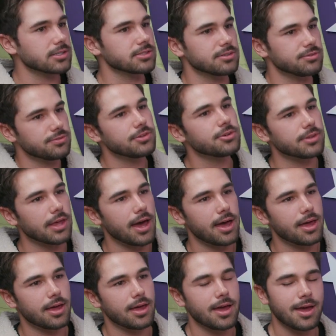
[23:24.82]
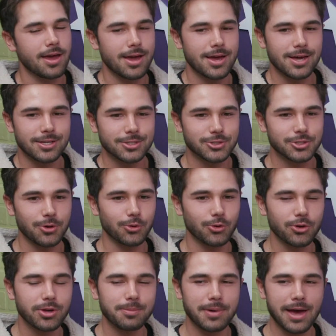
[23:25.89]
you actually feel that. Yeah. Right, right. So
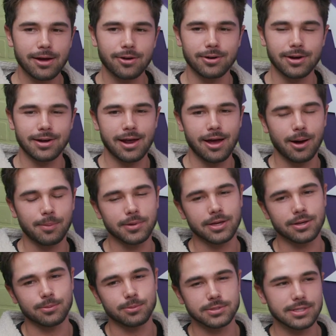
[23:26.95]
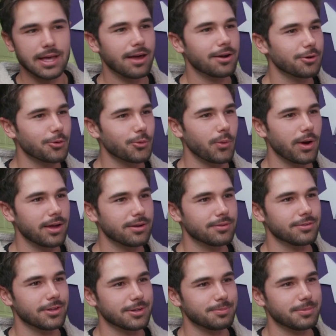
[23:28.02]
looking back on it now, I'm like, was that her way
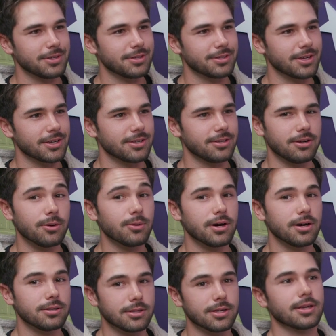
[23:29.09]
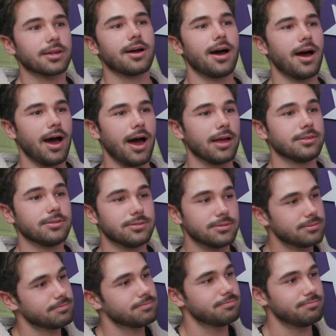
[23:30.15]
of like being like, you know what? Like, I
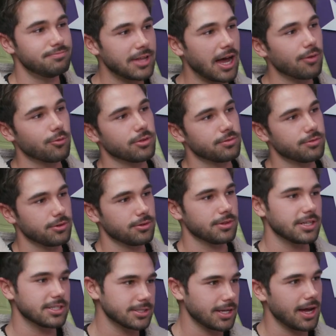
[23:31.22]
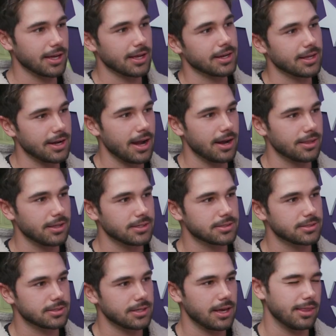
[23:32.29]
not really feeling this. I got to get out of this.
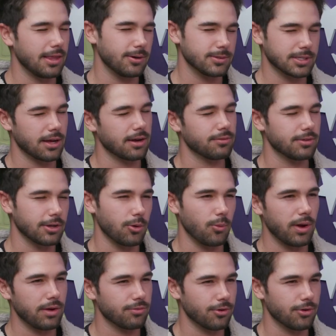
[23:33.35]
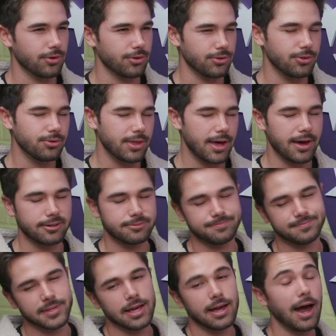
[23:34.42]
Yeah. Mm-hmm. And that mm-hmm. was kind of like a way for her to do that.
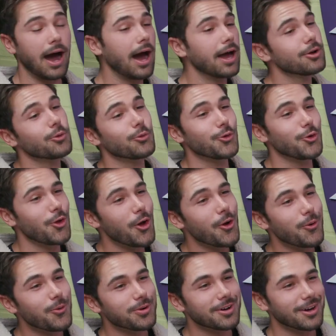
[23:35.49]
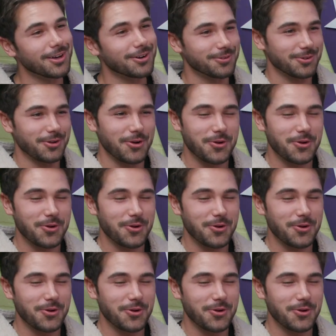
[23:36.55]
I don't know. Mm. I don't mm.